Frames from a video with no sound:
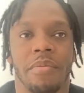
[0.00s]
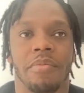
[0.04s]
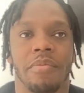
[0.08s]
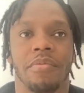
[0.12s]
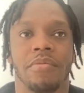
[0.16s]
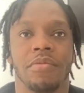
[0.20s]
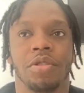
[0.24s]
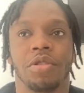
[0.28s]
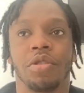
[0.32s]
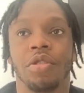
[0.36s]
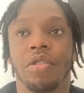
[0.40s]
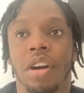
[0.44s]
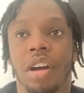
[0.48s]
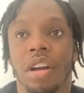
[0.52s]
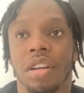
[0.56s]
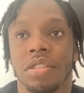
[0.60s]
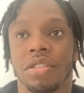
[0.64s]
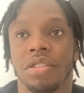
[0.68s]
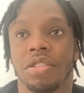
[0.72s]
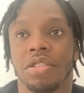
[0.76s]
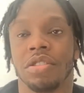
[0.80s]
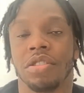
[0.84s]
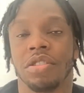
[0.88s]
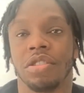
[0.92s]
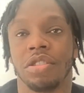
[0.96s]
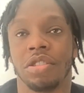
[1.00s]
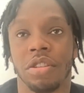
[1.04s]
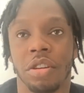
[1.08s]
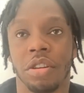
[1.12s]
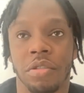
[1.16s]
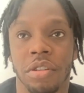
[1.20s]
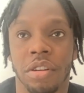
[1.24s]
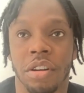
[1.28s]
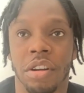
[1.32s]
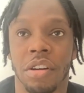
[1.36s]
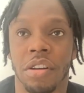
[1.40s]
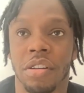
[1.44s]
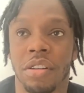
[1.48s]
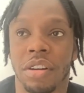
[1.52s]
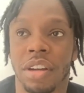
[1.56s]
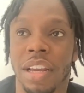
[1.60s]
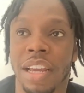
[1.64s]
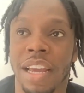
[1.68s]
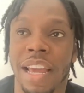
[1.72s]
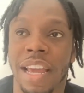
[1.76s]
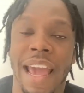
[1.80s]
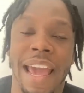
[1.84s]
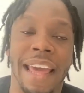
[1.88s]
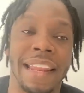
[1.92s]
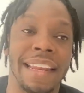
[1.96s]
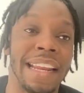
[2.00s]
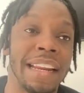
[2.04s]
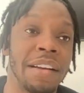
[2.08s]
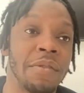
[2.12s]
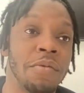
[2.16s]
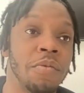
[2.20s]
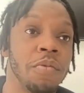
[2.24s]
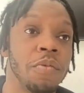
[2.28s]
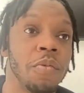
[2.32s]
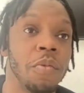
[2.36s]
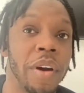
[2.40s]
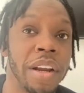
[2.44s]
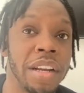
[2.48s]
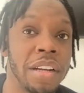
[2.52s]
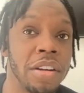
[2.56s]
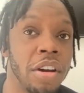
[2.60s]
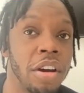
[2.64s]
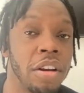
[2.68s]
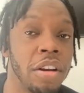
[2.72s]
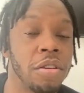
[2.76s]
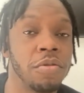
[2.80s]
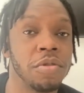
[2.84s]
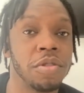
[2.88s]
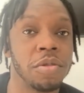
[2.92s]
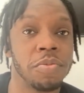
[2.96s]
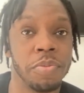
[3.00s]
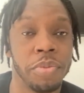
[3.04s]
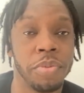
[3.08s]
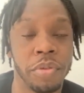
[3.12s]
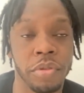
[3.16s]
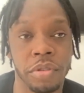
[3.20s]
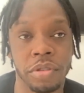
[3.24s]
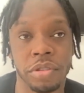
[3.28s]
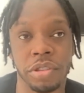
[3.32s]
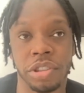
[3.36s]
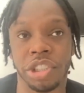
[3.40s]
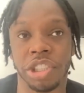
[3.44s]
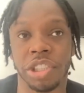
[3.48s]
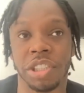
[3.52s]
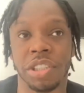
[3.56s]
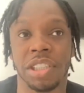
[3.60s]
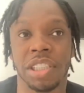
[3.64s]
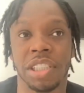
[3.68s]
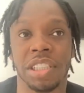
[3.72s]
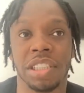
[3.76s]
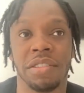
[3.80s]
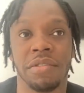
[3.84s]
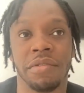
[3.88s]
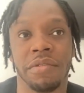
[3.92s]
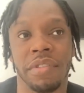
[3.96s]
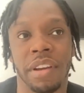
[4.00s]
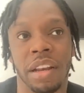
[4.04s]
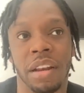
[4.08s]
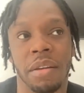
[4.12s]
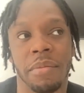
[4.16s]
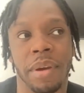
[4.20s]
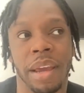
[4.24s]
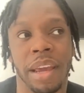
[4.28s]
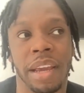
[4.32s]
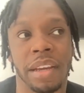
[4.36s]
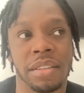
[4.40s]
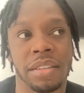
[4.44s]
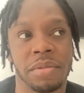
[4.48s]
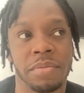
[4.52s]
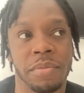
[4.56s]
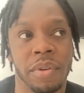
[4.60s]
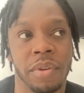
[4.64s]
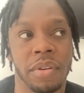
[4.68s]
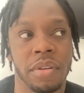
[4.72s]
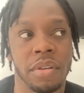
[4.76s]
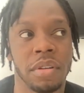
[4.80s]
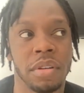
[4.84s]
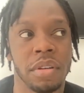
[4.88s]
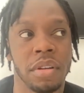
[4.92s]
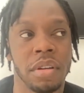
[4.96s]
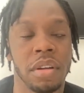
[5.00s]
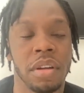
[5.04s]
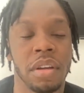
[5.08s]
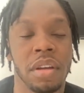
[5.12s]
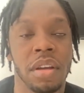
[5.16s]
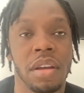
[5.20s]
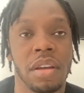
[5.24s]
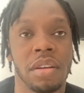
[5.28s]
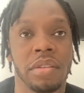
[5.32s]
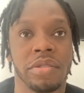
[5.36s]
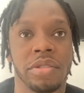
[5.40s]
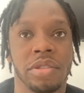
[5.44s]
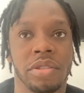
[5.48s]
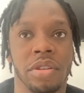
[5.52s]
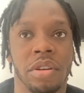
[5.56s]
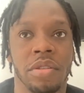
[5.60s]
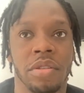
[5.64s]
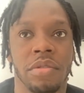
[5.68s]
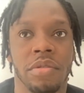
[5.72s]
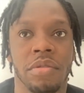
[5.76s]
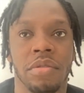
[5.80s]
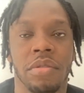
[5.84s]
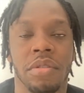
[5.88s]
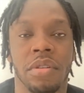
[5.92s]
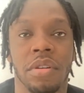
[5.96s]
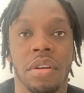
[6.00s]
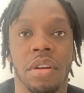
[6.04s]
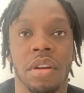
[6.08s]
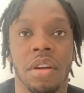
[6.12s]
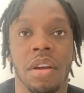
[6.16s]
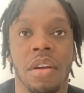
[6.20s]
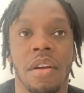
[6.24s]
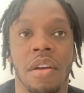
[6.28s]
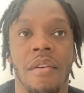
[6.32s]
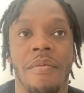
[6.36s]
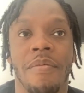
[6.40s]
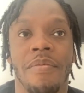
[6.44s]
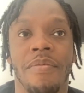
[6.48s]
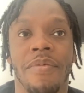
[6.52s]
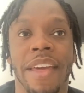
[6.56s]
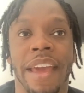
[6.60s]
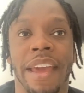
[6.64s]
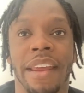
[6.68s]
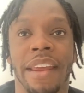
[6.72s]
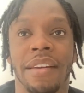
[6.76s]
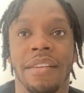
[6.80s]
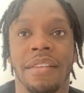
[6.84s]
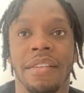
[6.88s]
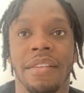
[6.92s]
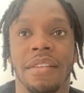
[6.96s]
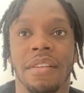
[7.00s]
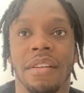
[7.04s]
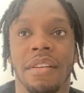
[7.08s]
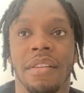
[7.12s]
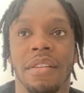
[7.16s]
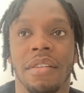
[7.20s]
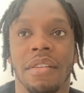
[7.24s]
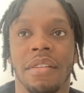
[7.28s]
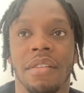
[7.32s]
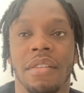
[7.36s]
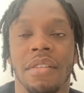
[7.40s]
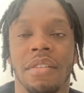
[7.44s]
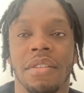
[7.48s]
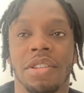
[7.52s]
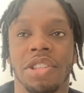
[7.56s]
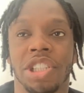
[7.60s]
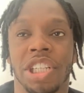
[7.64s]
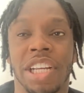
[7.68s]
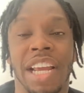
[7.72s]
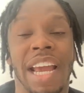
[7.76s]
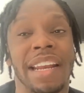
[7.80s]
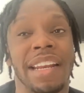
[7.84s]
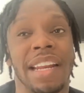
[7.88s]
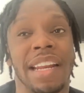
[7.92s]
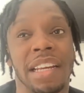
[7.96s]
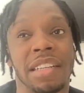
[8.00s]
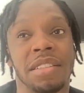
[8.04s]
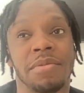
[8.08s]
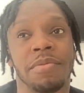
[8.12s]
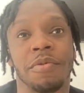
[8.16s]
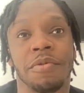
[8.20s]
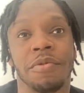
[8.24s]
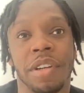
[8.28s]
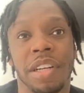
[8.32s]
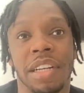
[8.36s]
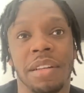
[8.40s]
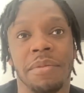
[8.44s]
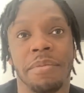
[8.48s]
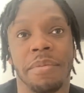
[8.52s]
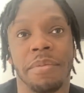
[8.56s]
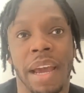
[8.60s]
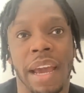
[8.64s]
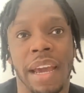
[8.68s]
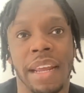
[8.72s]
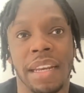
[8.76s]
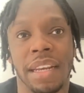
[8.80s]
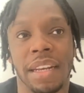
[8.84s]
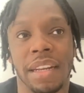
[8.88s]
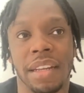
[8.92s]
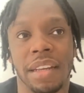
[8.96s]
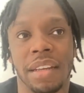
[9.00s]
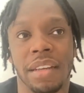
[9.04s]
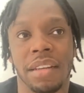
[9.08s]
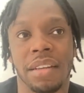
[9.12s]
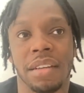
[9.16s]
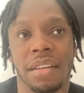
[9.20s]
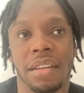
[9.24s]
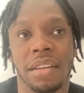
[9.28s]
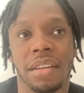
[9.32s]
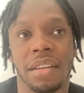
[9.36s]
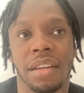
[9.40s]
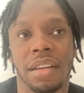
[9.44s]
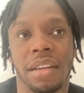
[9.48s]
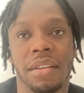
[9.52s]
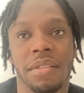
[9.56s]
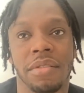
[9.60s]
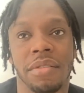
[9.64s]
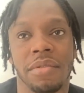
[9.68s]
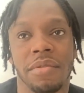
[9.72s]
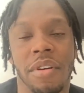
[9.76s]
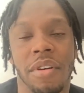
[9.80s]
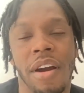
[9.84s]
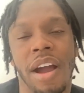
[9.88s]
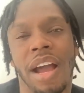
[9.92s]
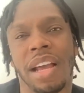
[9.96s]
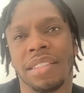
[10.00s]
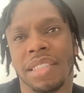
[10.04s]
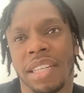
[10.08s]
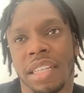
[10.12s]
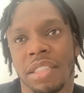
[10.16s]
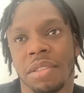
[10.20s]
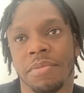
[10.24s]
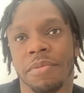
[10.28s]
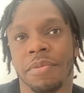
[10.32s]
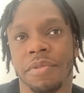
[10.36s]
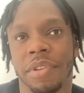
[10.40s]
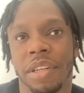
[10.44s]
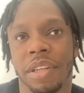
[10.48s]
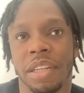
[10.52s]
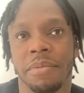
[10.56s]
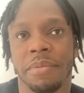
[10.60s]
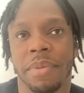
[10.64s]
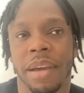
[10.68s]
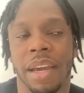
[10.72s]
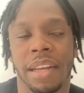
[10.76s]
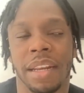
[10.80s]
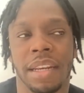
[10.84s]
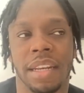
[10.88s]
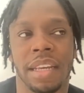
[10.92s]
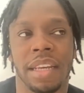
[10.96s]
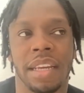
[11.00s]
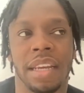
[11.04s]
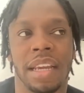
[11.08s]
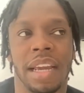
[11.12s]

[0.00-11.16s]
took us so long. And then when Nala was born, she did develop eczema. So then she had eczema really badly, or has eczema really badly,